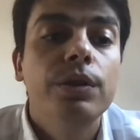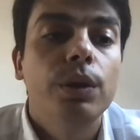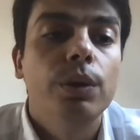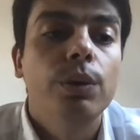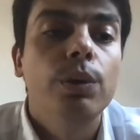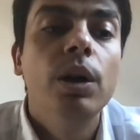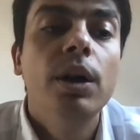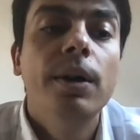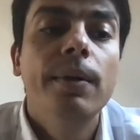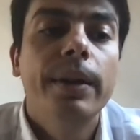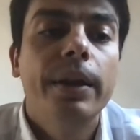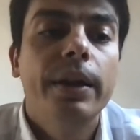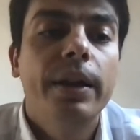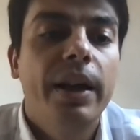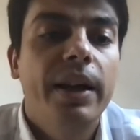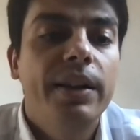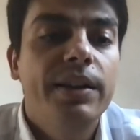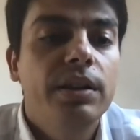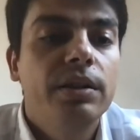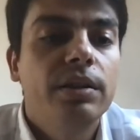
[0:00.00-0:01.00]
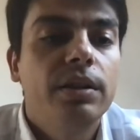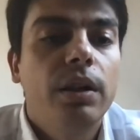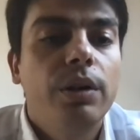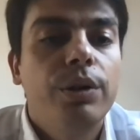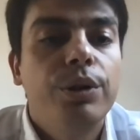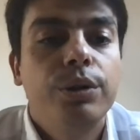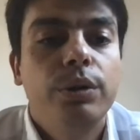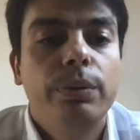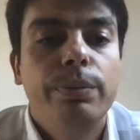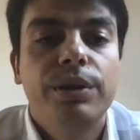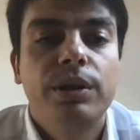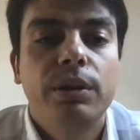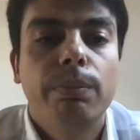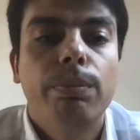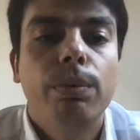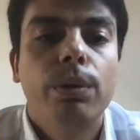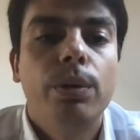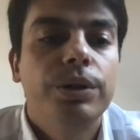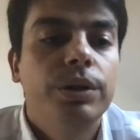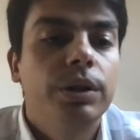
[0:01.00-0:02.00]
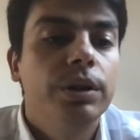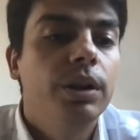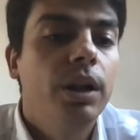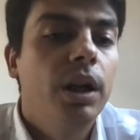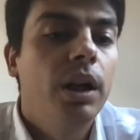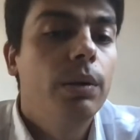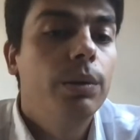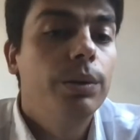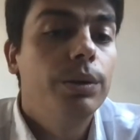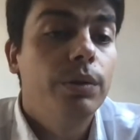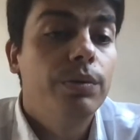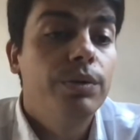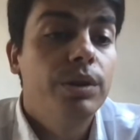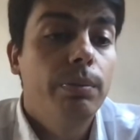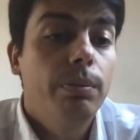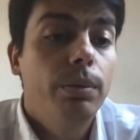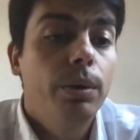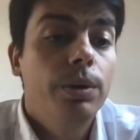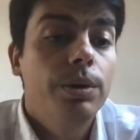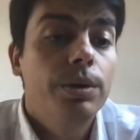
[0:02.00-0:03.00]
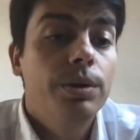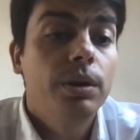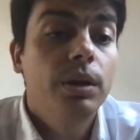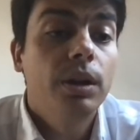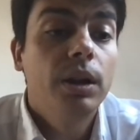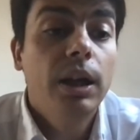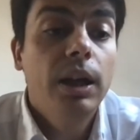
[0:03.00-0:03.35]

So SSR should be supported out of the box.